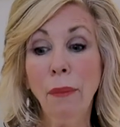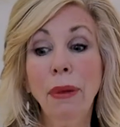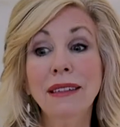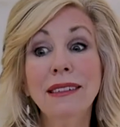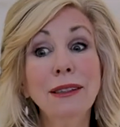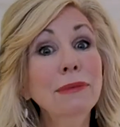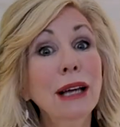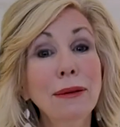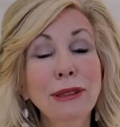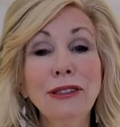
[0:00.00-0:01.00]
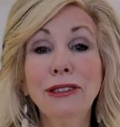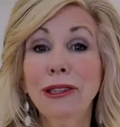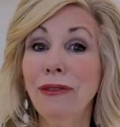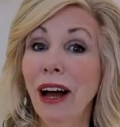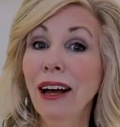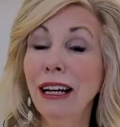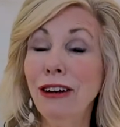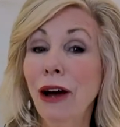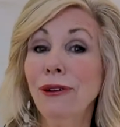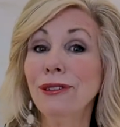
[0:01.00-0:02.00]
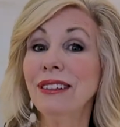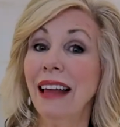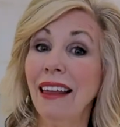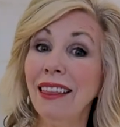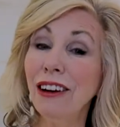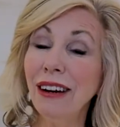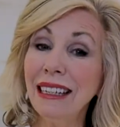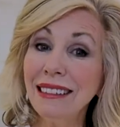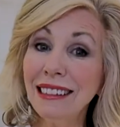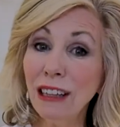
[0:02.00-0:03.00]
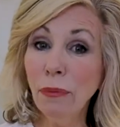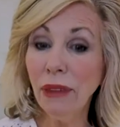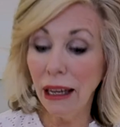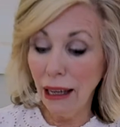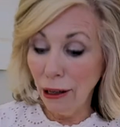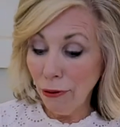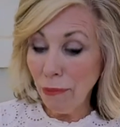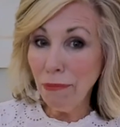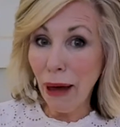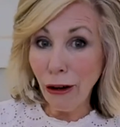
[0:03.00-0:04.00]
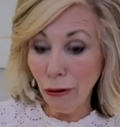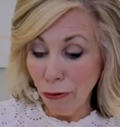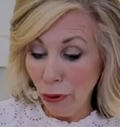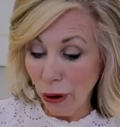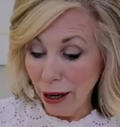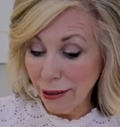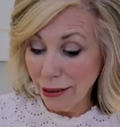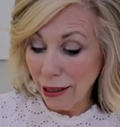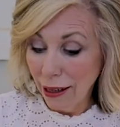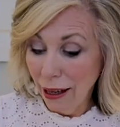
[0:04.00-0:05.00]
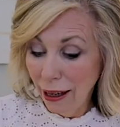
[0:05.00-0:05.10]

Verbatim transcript: But sometimes the divine knows that there is something even better for us.